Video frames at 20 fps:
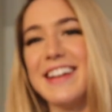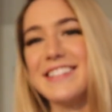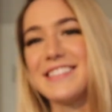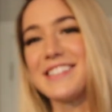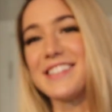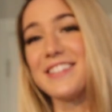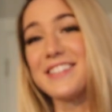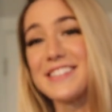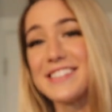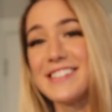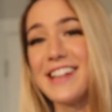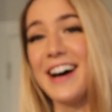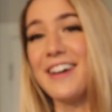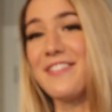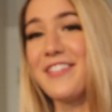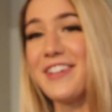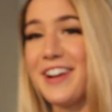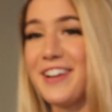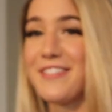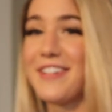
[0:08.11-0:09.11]
so it's not
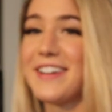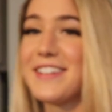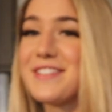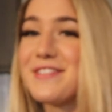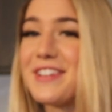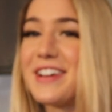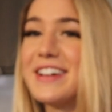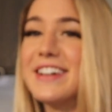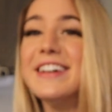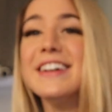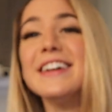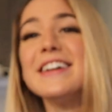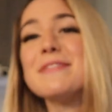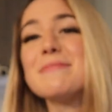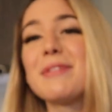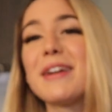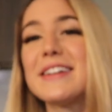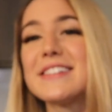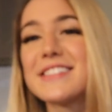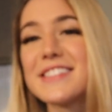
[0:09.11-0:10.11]
very relevant,
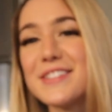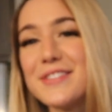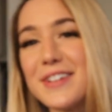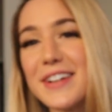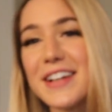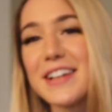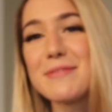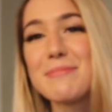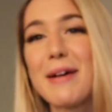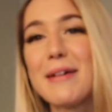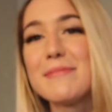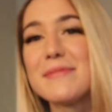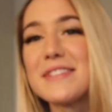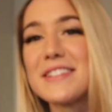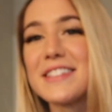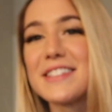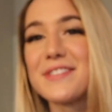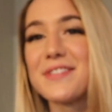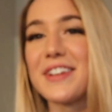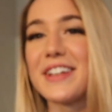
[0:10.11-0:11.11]
but I still wanted to publish
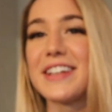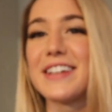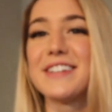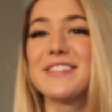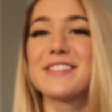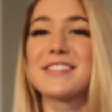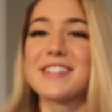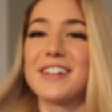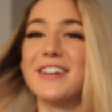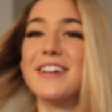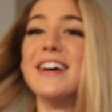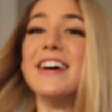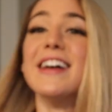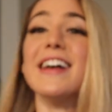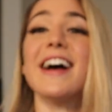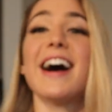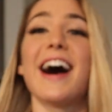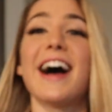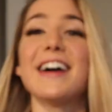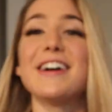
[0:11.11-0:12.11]
this video, so
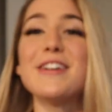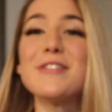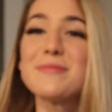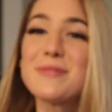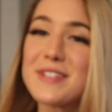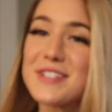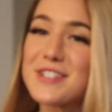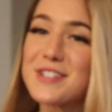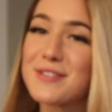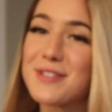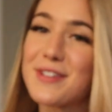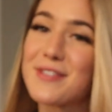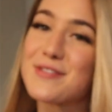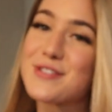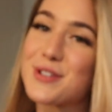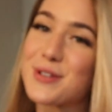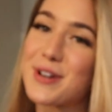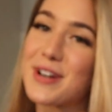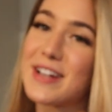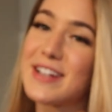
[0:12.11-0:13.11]
I hope that you
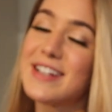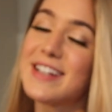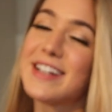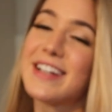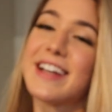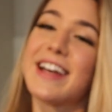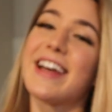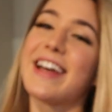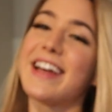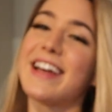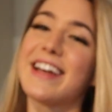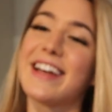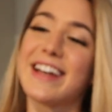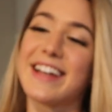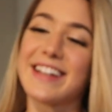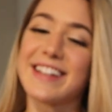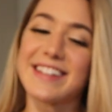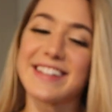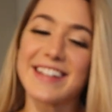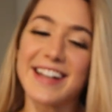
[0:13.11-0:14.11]
enjoy,
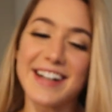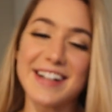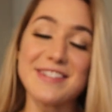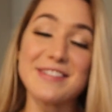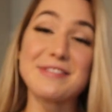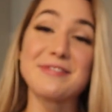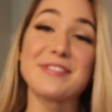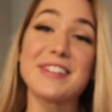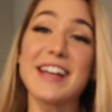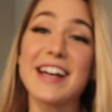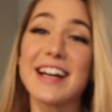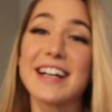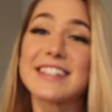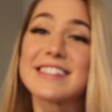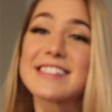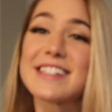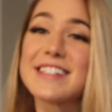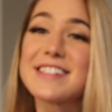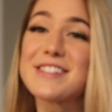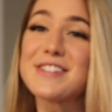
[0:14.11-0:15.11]
and yeah,
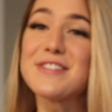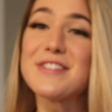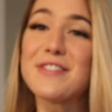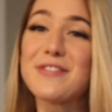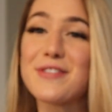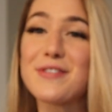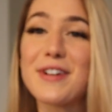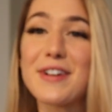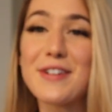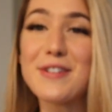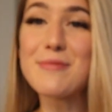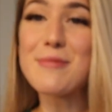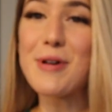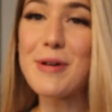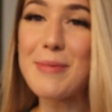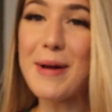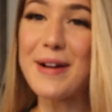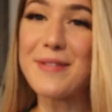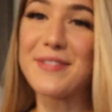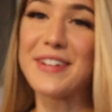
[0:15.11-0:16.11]
stay tuned if you want to know more
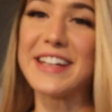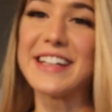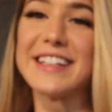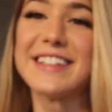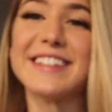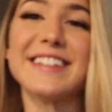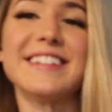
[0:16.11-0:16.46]
about me.